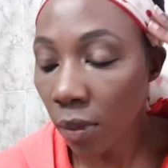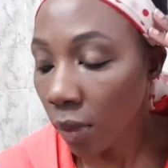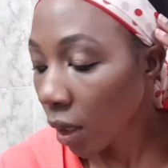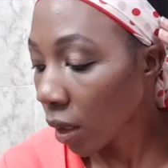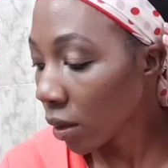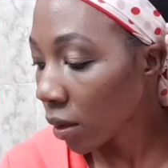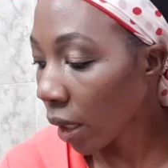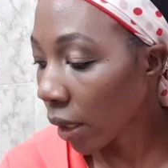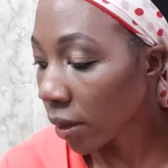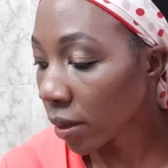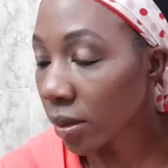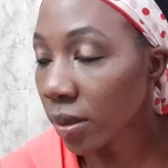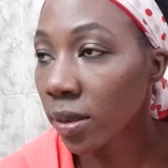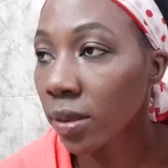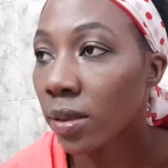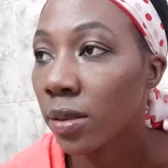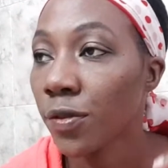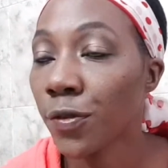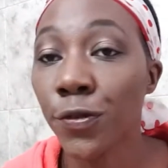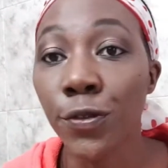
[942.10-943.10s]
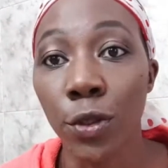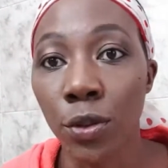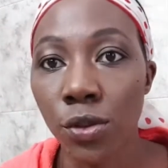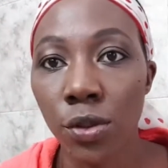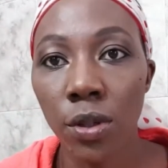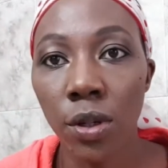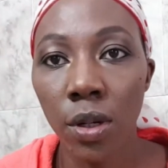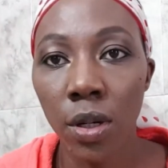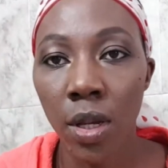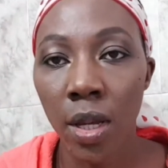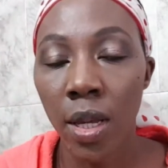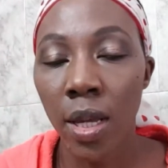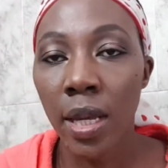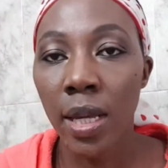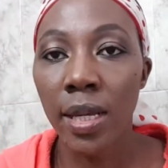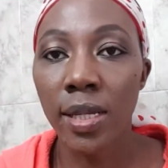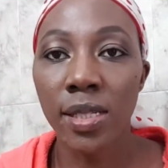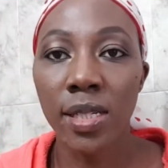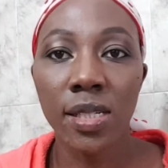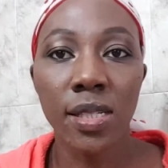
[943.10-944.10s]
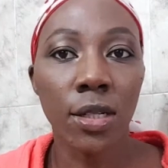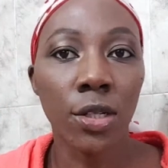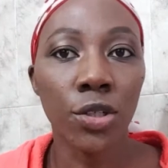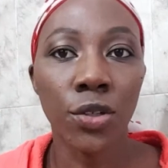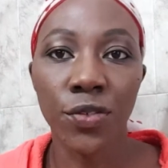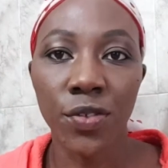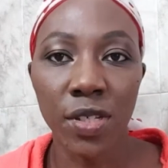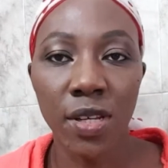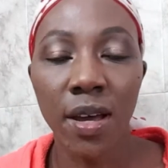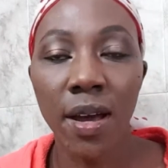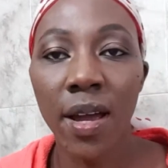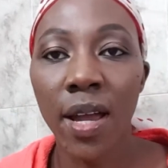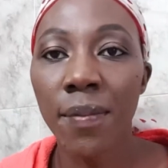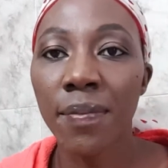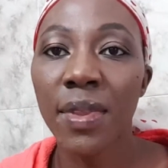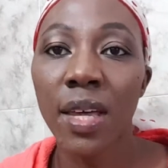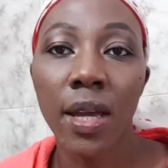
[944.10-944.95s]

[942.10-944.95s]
like photo, it takes a lot of time.